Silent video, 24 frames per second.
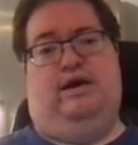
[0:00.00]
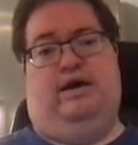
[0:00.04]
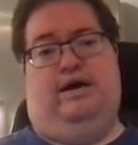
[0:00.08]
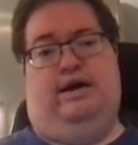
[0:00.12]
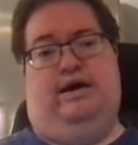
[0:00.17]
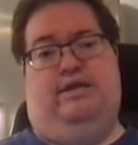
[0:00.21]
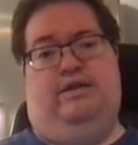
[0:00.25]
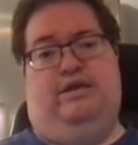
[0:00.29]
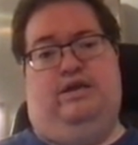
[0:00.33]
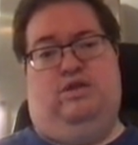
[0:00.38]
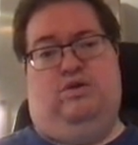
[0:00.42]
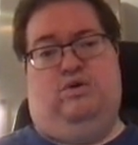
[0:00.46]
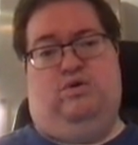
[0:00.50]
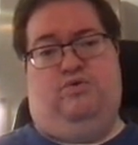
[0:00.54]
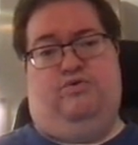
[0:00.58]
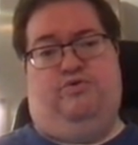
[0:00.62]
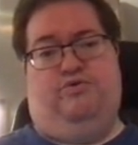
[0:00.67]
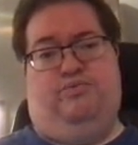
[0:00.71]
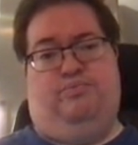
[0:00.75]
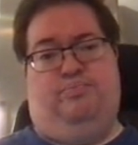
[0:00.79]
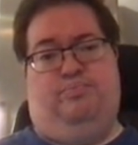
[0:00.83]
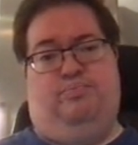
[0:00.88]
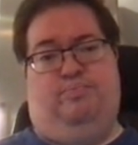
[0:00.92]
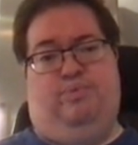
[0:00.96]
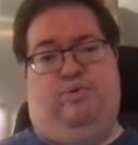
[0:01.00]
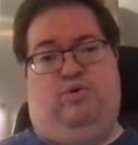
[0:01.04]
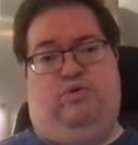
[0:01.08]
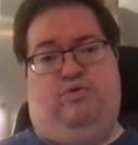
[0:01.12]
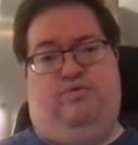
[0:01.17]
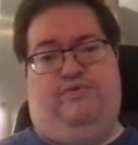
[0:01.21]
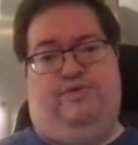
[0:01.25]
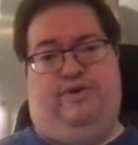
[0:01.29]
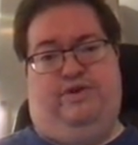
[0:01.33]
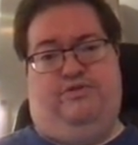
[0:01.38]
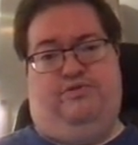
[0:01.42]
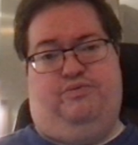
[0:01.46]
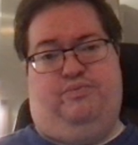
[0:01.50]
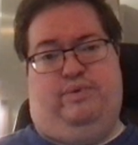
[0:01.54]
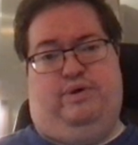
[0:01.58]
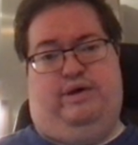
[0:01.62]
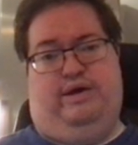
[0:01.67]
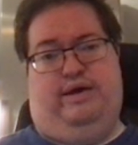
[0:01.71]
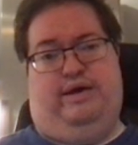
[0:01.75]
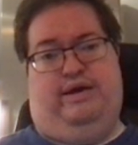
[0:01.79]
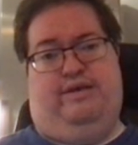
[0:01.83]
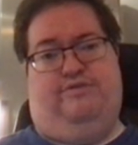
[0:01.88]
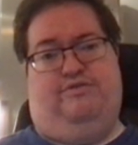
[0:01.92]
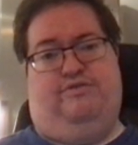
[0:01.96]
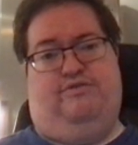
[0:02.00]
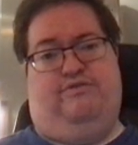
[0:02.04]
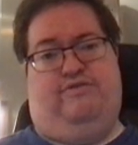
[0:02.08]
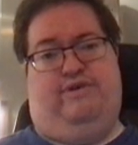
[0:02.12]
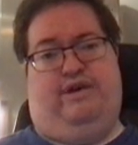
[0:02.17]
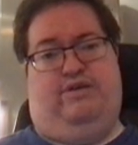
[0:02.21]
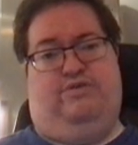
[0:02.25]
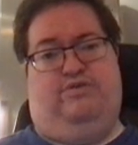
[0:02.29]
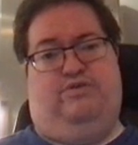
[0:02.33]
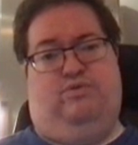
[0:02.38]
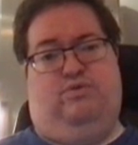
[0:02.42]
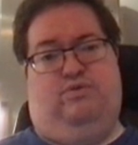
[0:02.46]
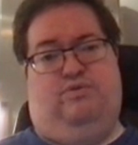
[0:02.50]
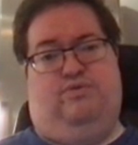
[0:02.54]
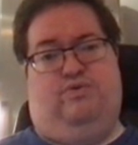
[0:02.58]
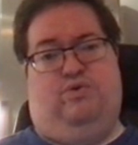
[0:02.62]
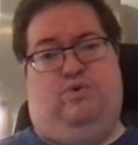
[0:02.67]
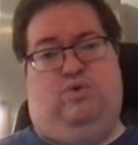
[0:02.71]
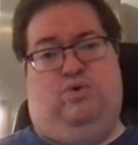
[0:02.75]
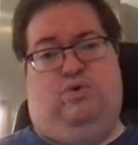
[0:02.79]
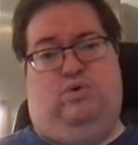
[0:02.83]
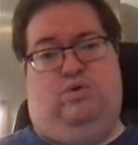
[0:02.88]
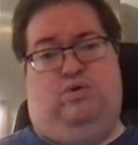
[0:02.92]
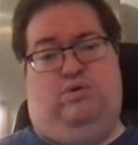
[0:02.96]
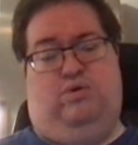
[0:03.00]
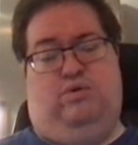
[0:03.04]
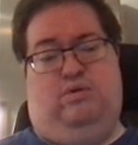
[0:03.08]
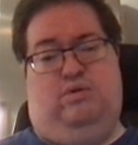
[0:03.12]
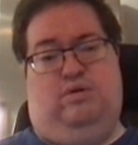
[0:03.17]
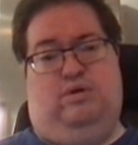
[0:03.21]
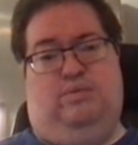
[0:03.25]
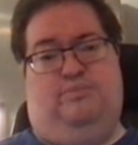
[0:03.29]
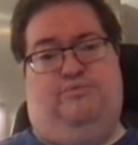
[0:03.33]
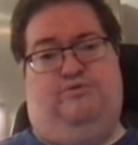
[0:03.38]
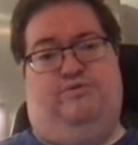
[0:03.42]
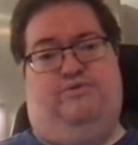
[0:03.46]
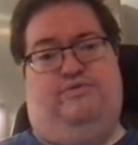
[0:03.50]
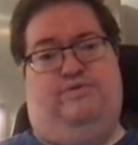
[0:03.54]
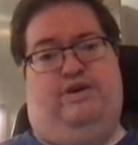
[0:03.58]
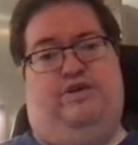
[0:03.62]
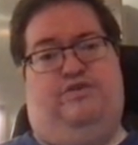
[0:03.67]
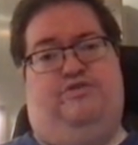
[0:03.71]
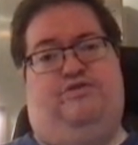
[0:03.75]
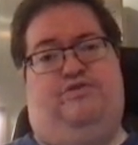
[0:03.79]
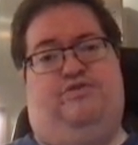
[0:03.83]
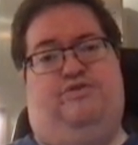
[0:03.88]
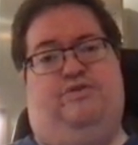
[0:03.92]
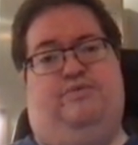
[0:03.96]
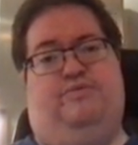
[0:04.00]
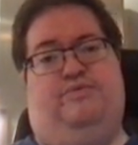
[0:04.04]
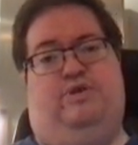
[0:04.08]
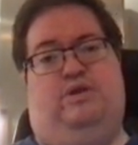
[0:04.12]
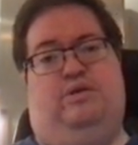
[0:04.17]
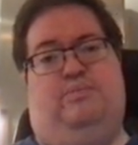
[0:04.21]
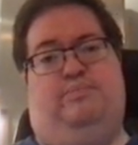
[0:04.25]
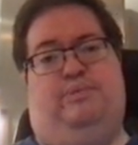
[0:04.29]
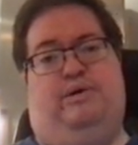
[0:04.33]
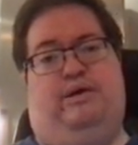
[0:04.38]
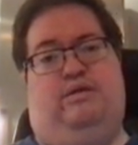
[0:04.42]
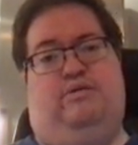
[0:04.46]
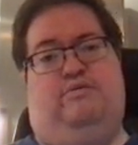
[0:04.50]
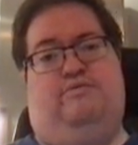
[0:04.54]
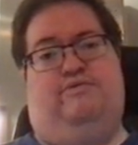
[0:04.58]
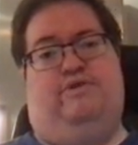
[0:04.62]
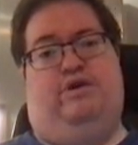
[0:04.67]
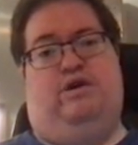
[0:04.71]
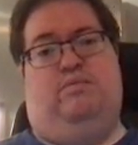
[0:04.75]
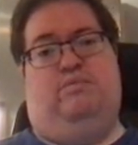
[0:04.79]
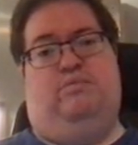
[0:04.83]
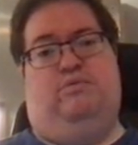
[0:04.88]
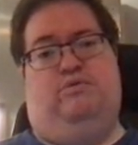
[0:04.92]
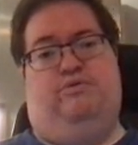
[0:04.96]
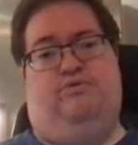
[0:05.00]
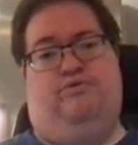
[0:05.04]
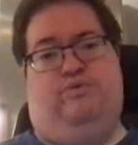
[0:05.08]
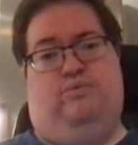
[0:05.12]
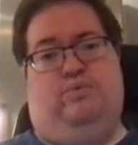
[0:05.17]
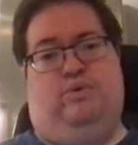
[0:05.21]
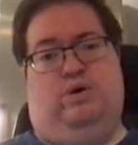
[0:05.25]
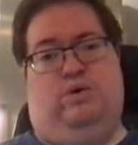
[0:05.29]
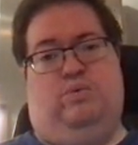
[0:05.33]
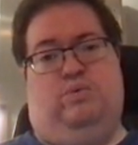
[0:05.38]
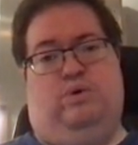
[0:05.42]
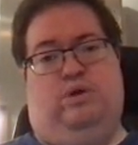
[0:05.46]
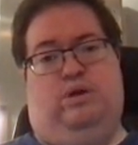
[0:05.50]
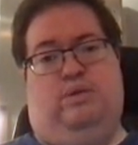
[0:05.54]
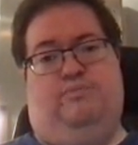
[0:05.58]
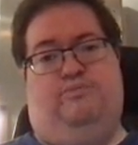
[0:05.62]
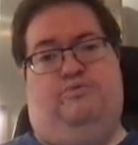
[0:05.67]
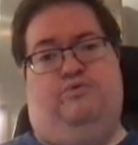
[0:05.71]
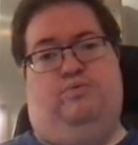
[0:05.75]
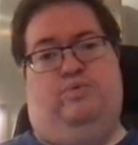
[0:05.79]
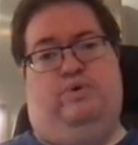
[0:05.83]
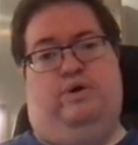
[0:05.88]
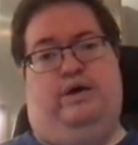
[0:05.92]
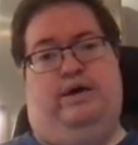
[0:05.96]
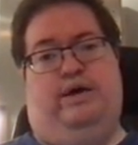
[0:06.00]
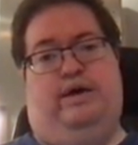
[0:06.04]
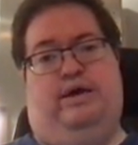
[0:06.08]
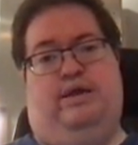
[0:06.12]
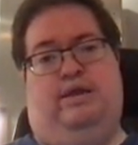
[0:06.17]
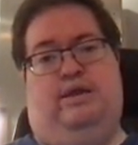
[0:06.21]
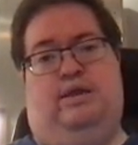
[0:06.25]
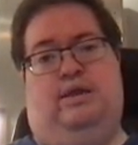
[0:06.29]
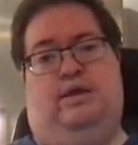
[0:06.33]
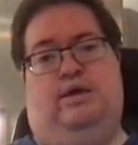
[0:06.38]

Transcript: I denote boldface y as the vector of all observations of the dependent variable, so y1 up to yn.